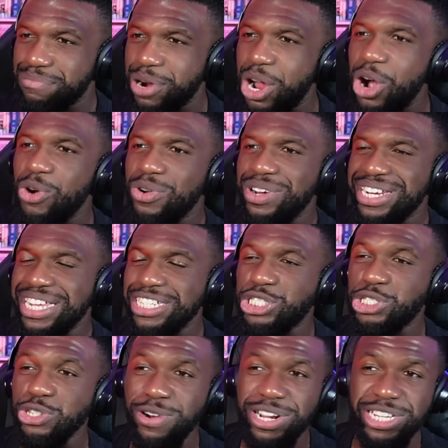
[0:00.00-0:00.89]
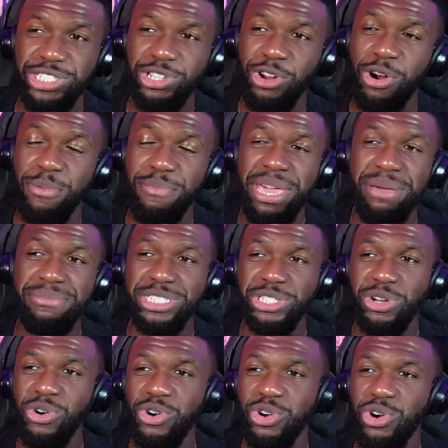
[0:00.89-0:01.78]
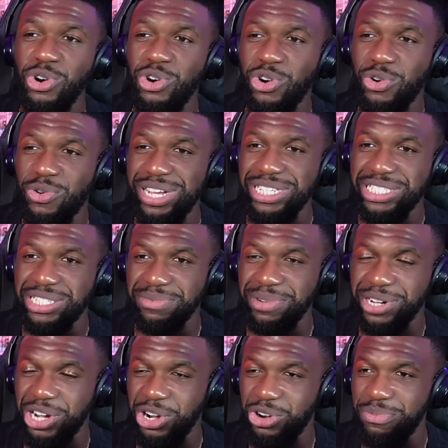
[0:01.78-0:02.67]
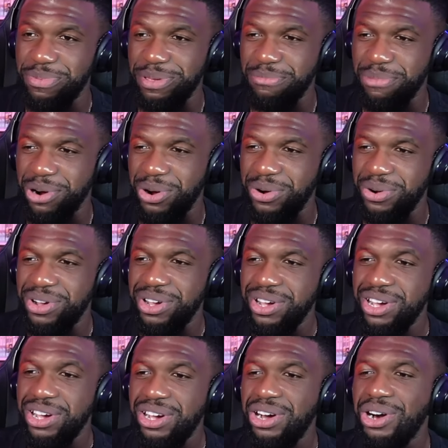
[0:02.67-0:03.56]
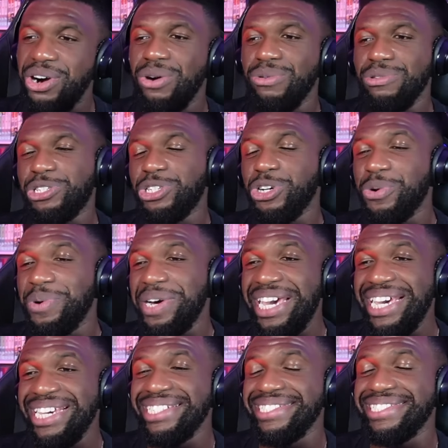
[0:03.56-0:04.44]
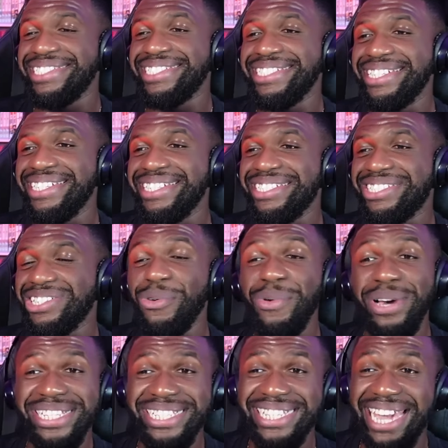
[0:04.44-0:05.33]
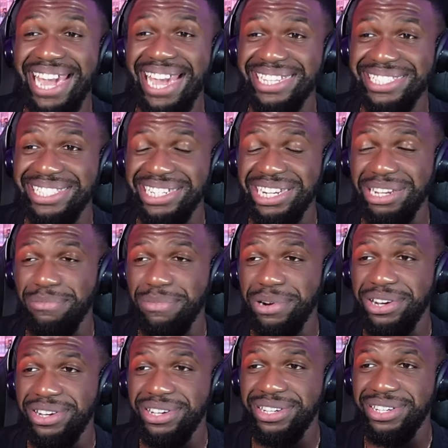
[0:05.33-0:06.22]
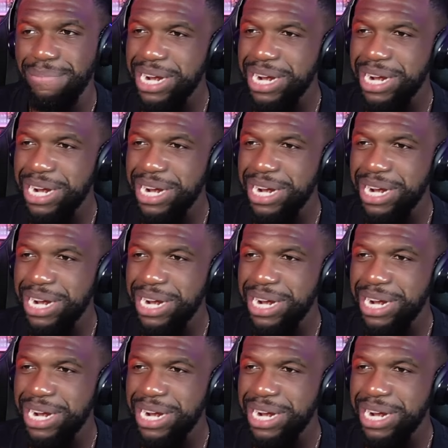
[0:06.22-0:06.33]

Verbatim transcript: Bro, this shooting star meme is gonna go crazy with Coby, bro. Oh, Toei is, Toei's gassing it, bro.